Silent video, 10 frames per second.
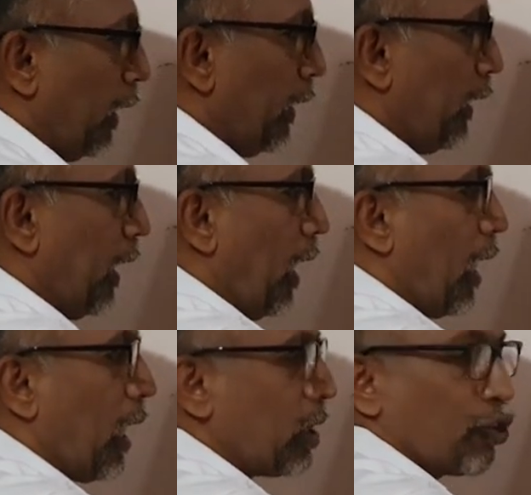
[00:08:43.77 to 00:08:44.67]
Then the
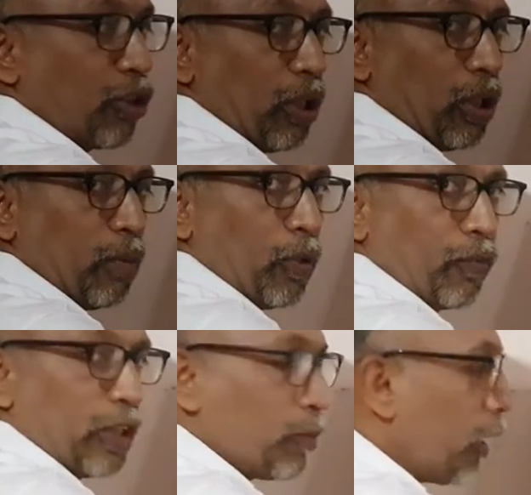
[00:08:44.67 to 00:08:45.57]
last term
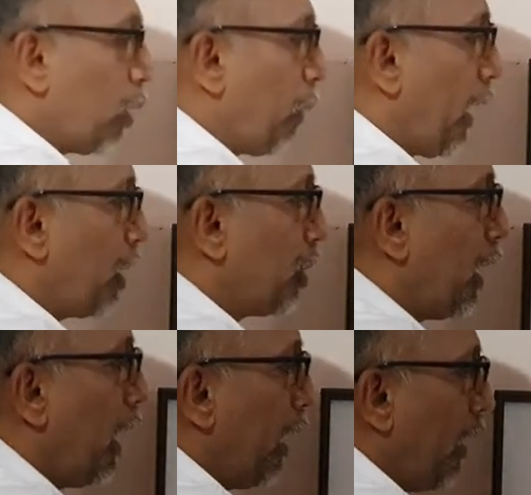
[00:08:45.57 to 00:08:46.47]
of this
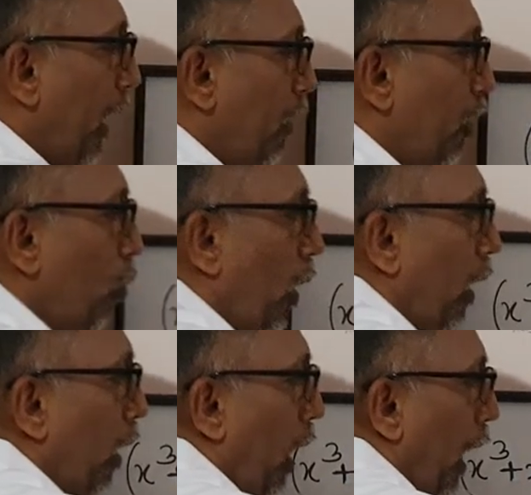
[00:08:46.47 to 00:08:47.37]
multiplication, negative
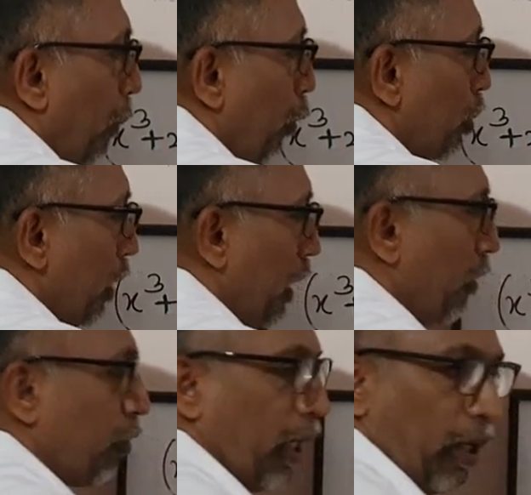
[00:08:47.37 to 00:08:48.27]
1 and
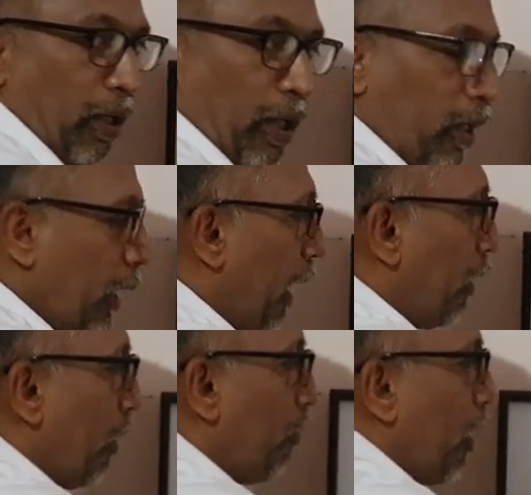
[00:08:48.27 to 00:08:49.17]
positive 3.
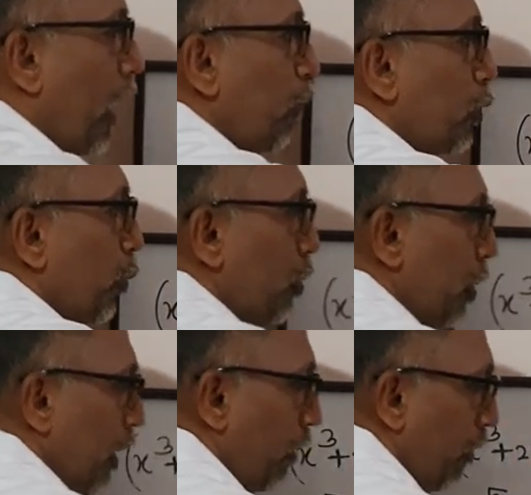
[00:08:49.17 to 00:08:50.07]
Negative times
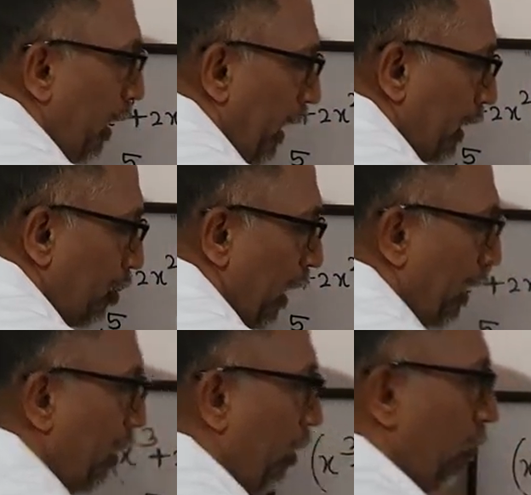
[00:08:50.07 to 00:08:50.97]
positive is
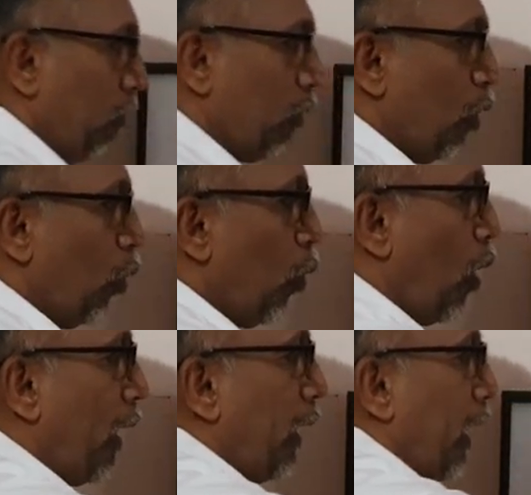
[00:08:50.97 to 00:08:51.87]
negative.
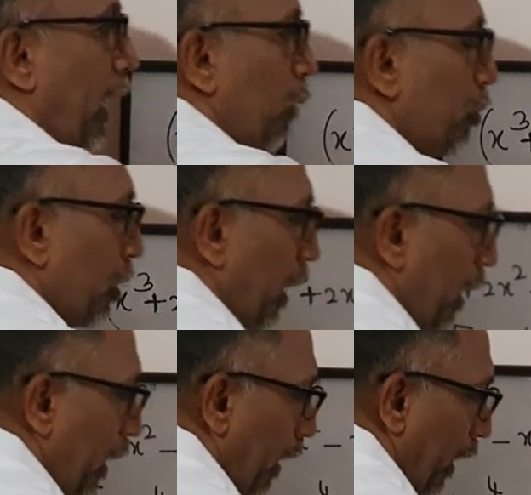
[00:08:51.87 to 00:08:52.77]
1 times
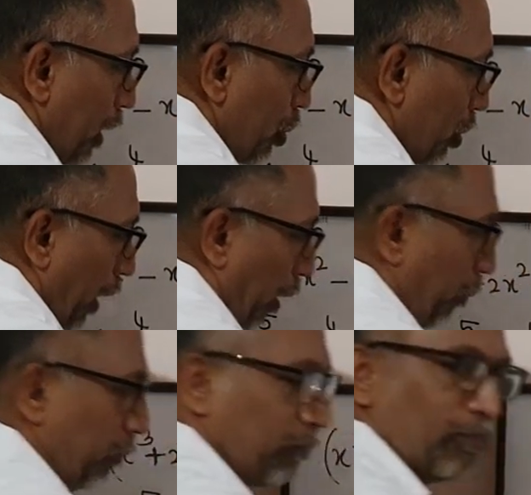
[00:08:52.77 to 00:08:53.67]
3 is 3.
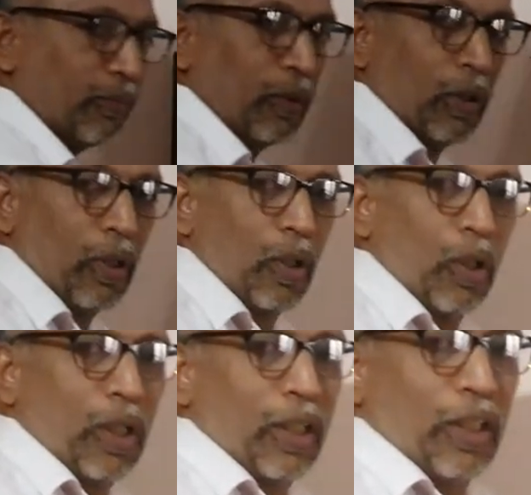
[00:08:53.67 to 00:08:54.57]

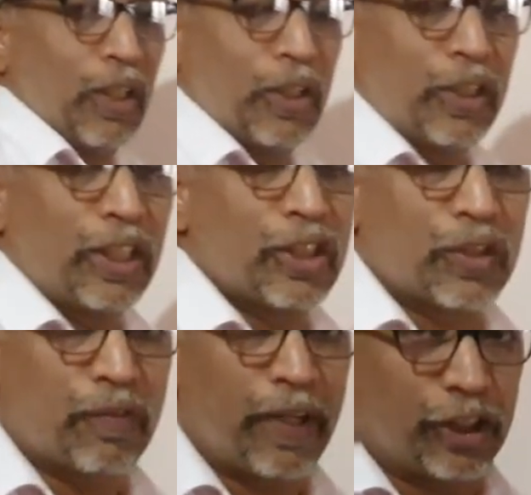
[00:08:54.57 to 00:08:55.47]
See, this
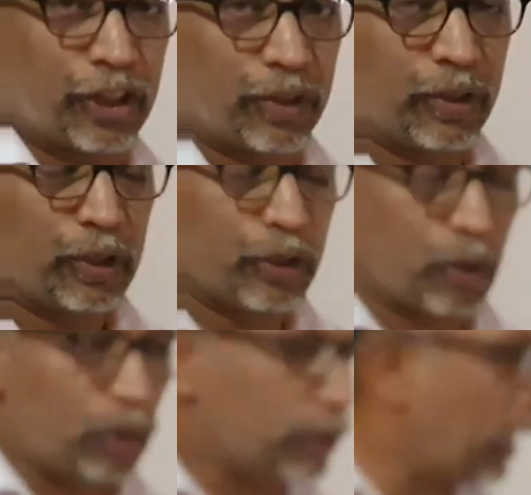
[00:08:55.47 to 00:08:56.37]
is finished.
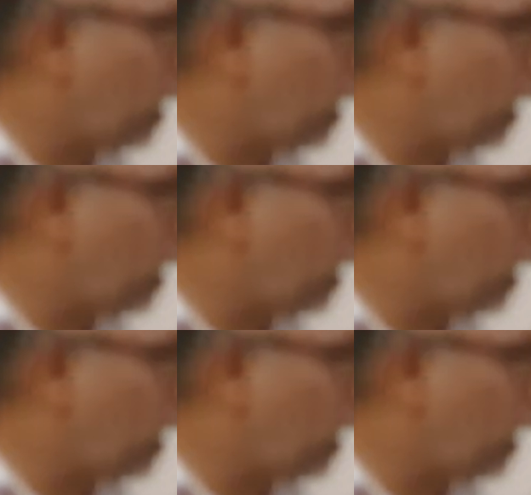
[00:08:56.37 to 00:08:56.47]
So the